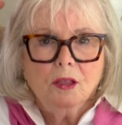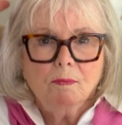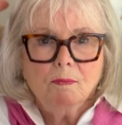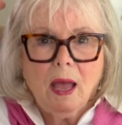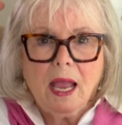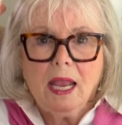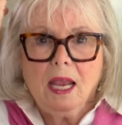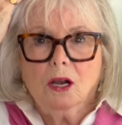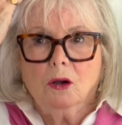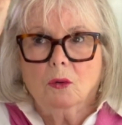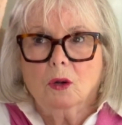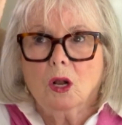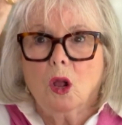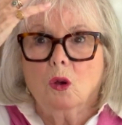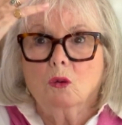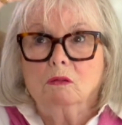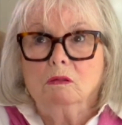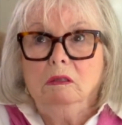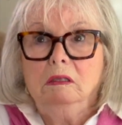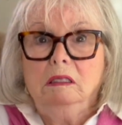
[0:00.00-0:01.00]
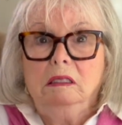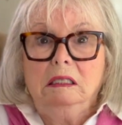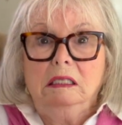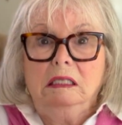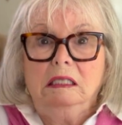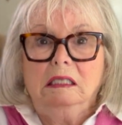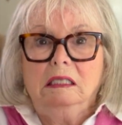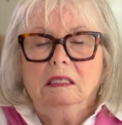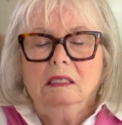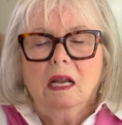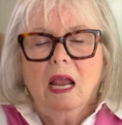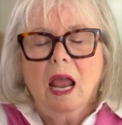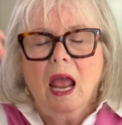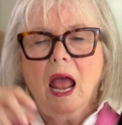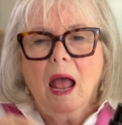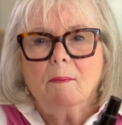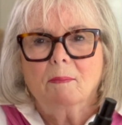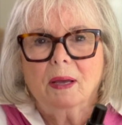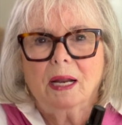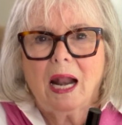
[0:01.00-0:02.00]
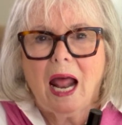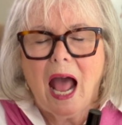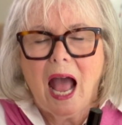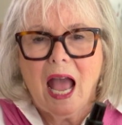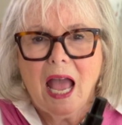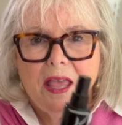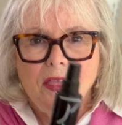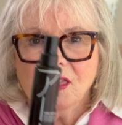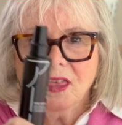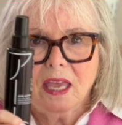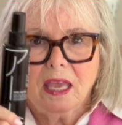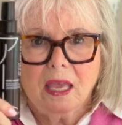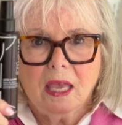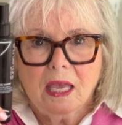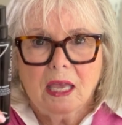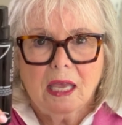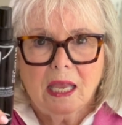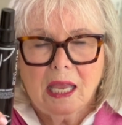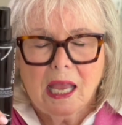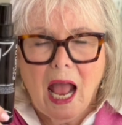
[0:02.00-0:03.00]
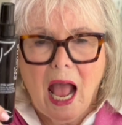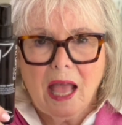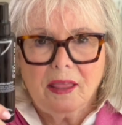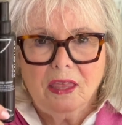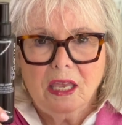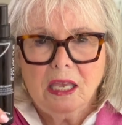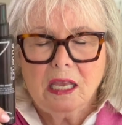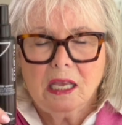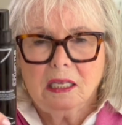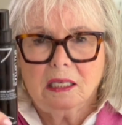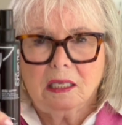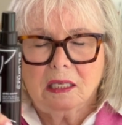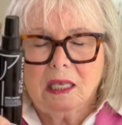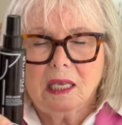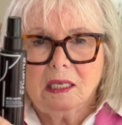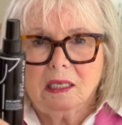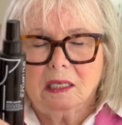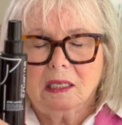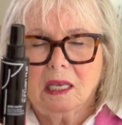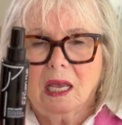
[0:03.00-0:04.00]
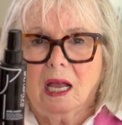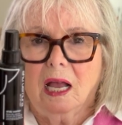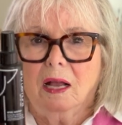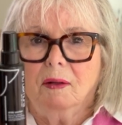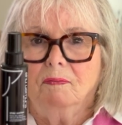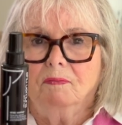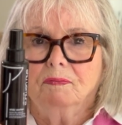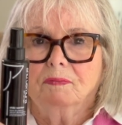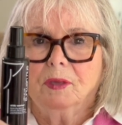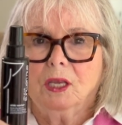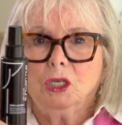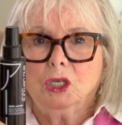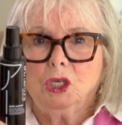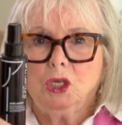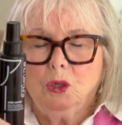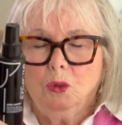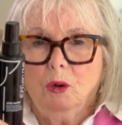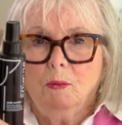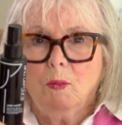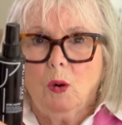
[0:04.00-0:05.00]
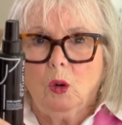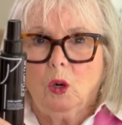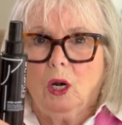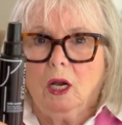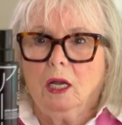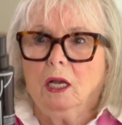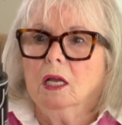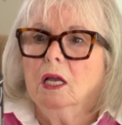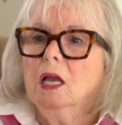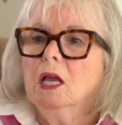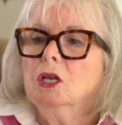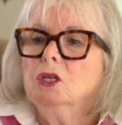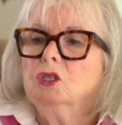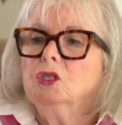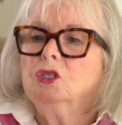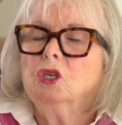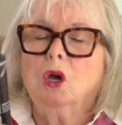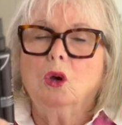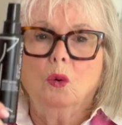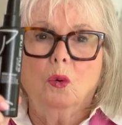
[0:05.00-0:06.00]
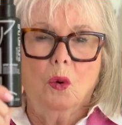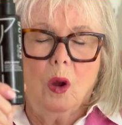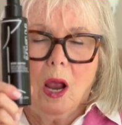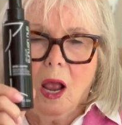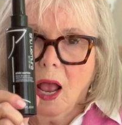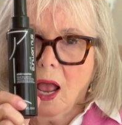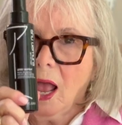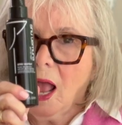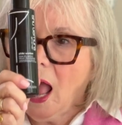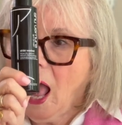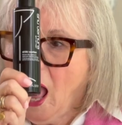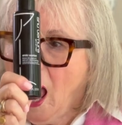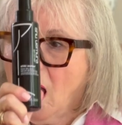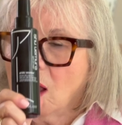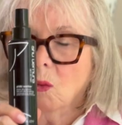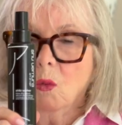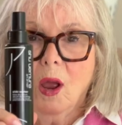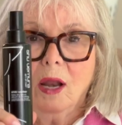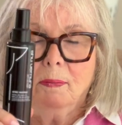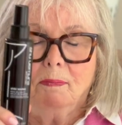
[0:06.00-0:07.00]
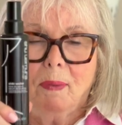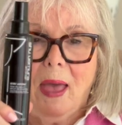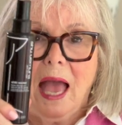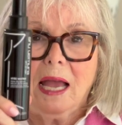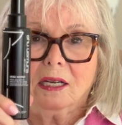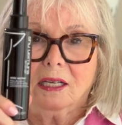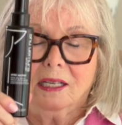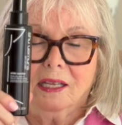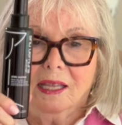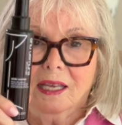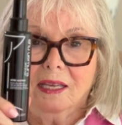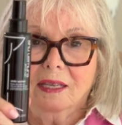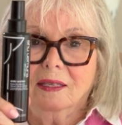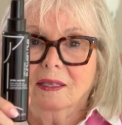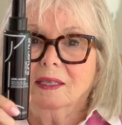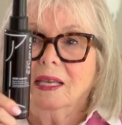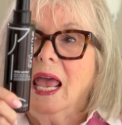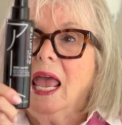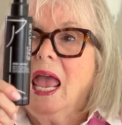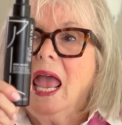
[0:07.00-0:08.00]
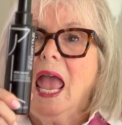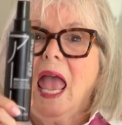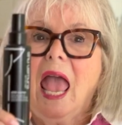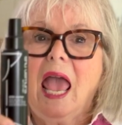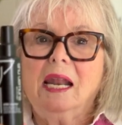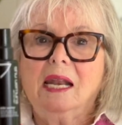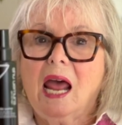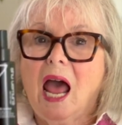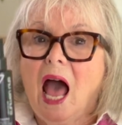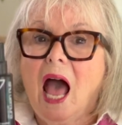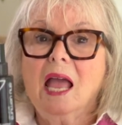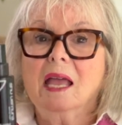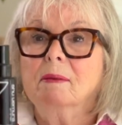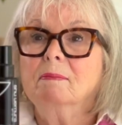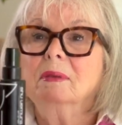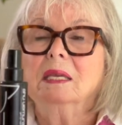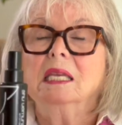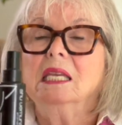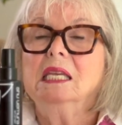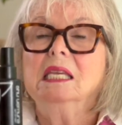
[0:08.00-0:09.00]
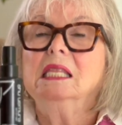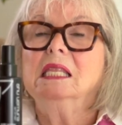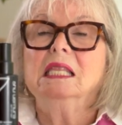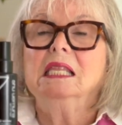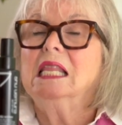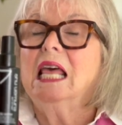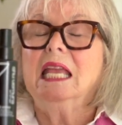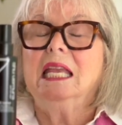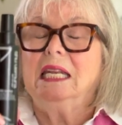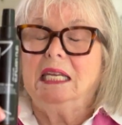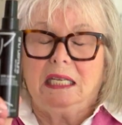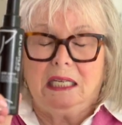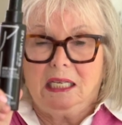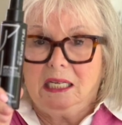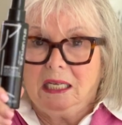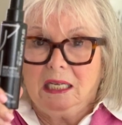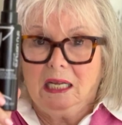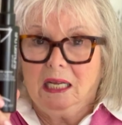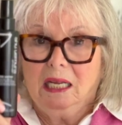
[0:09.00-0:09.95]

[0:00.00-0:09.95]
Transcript: my hair would go but I think I think it's this um, Shu Uemura. So I went back to this, and I am elated,